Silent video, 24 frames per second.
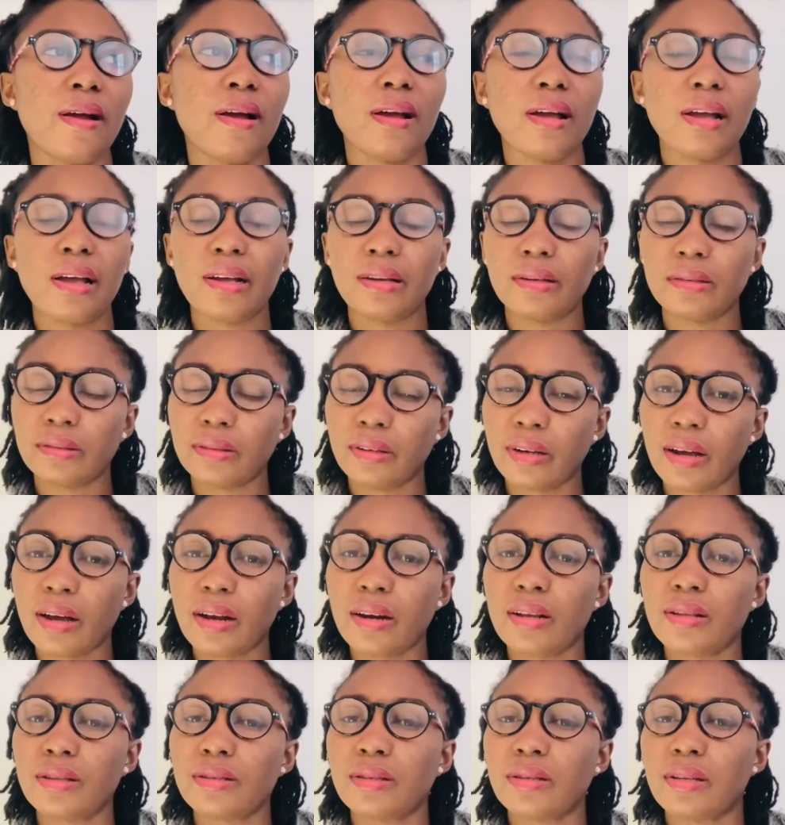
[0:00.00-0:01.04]
and get
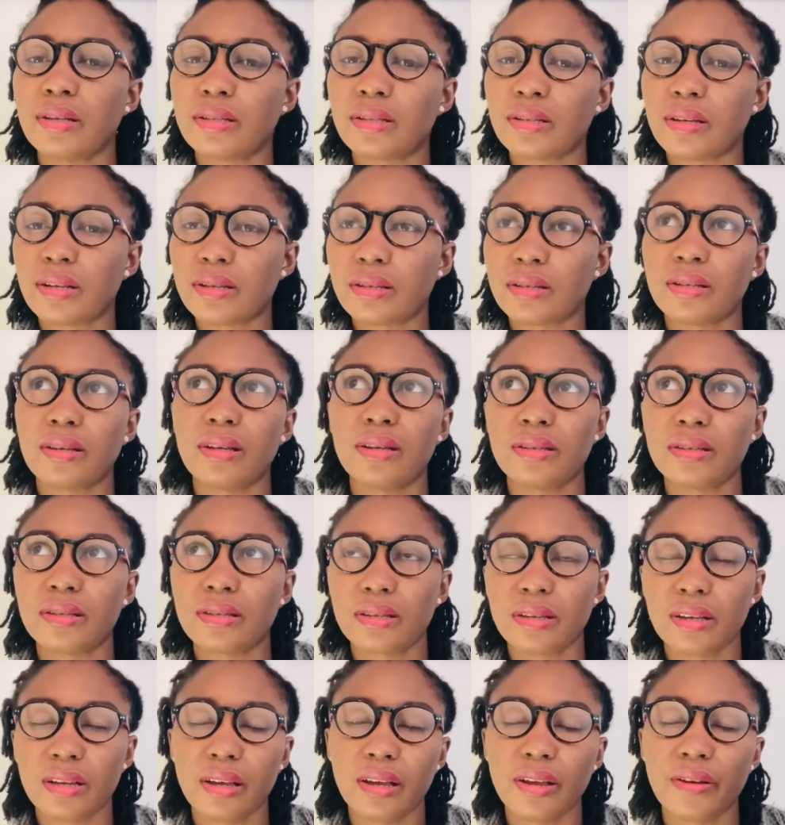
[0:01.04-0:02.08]
into the setting and
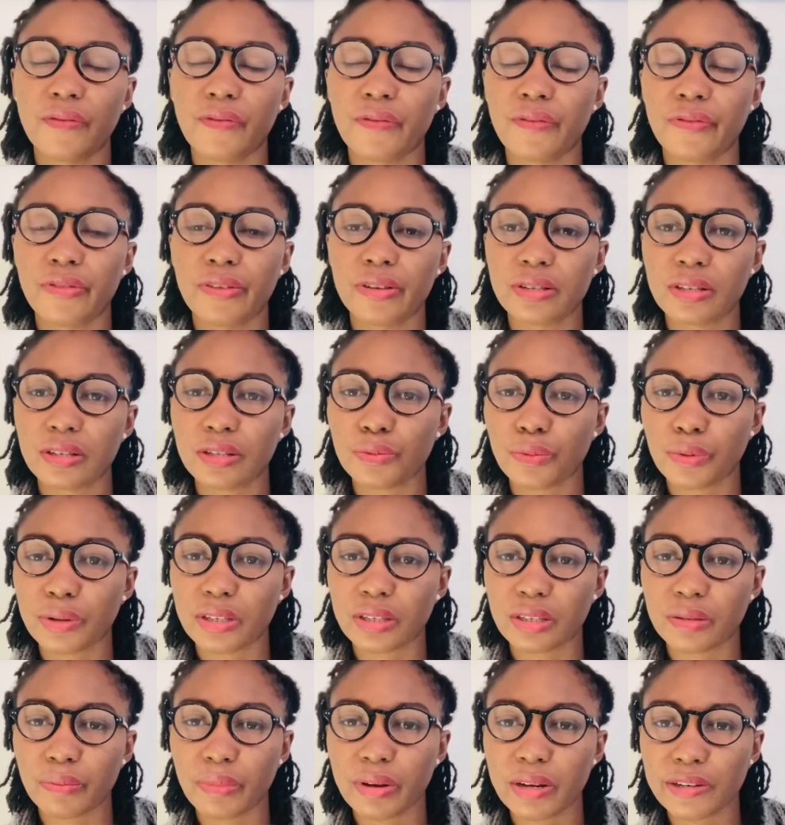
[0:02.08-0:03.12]
see if this is what
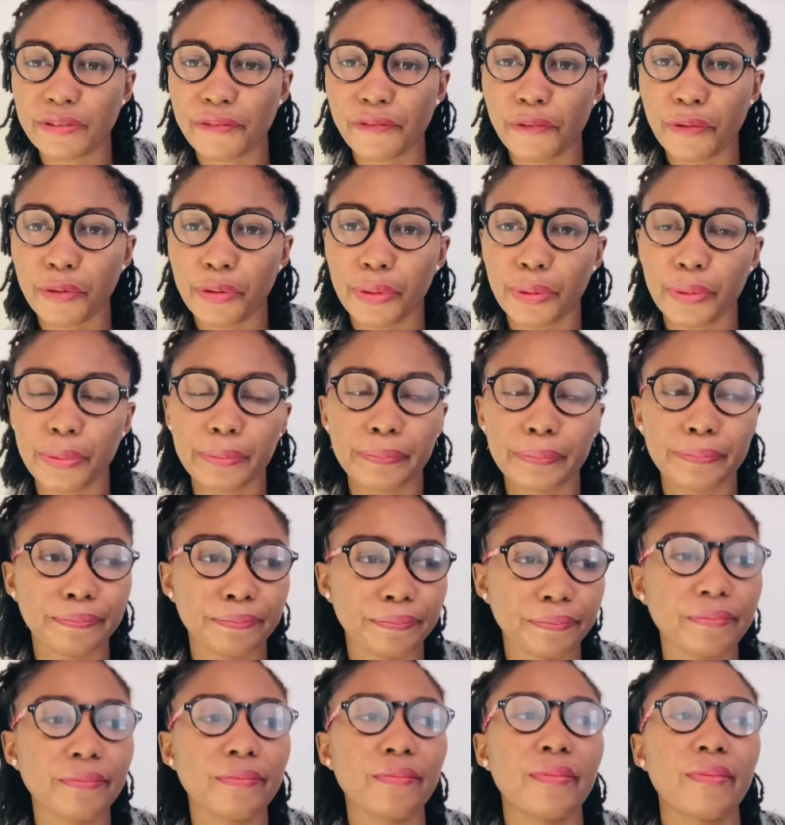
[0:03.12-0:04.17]
is meant for you.
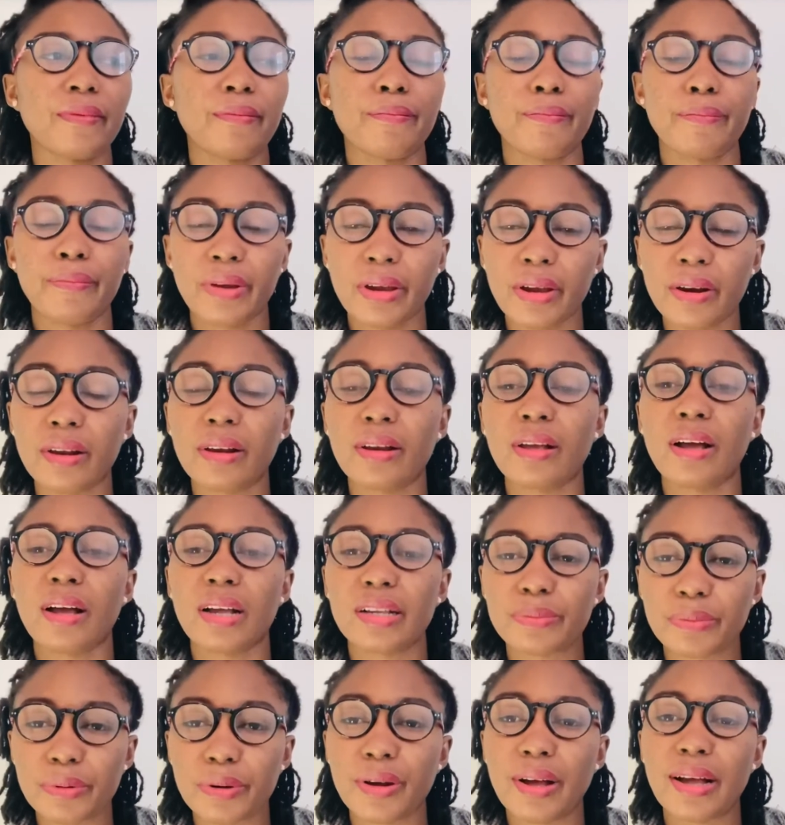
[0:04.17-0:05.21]
Being in the
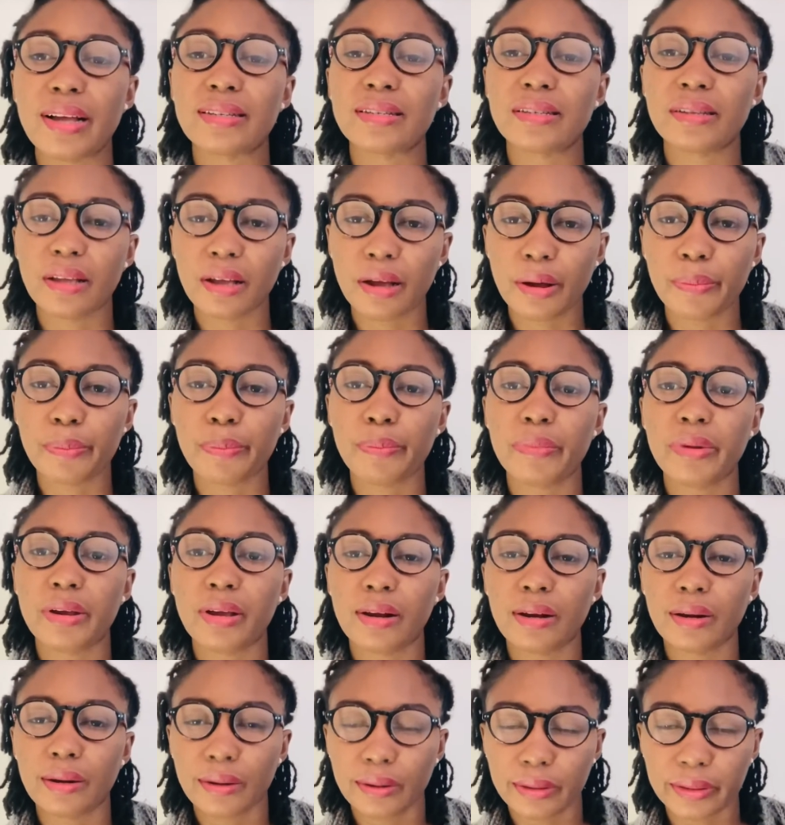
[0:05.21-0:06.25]
hospital has helped me a
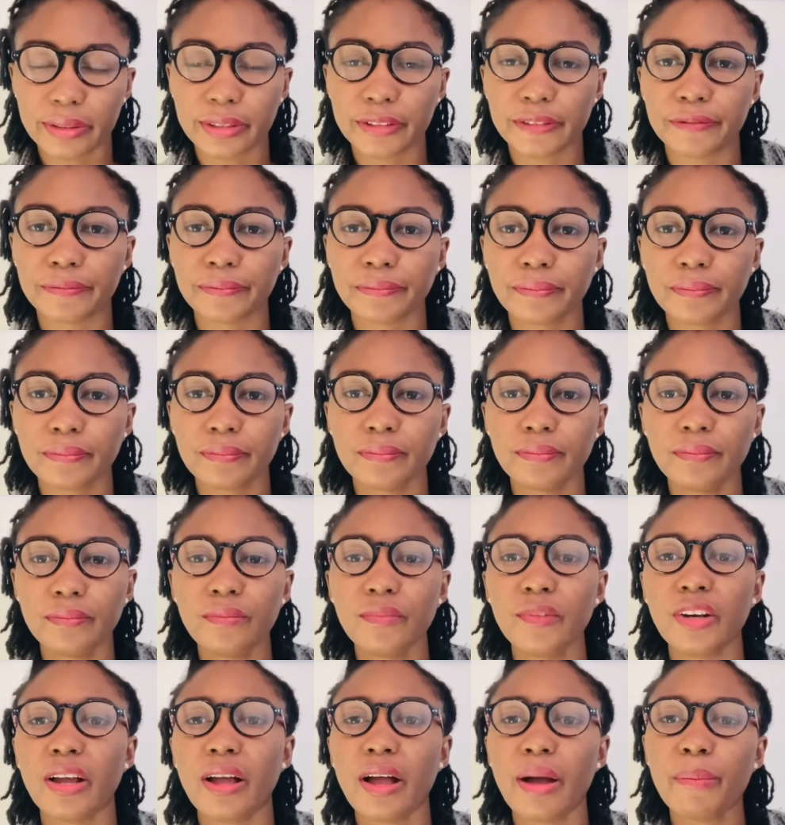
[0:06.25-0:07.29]
lot.
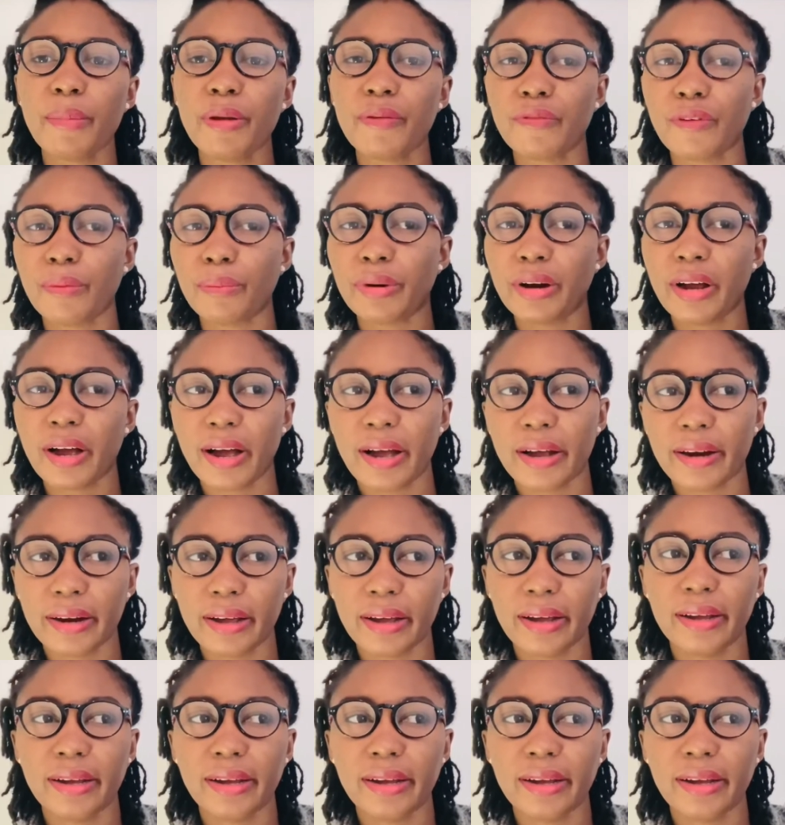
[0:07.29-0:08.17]
Coming from Ghana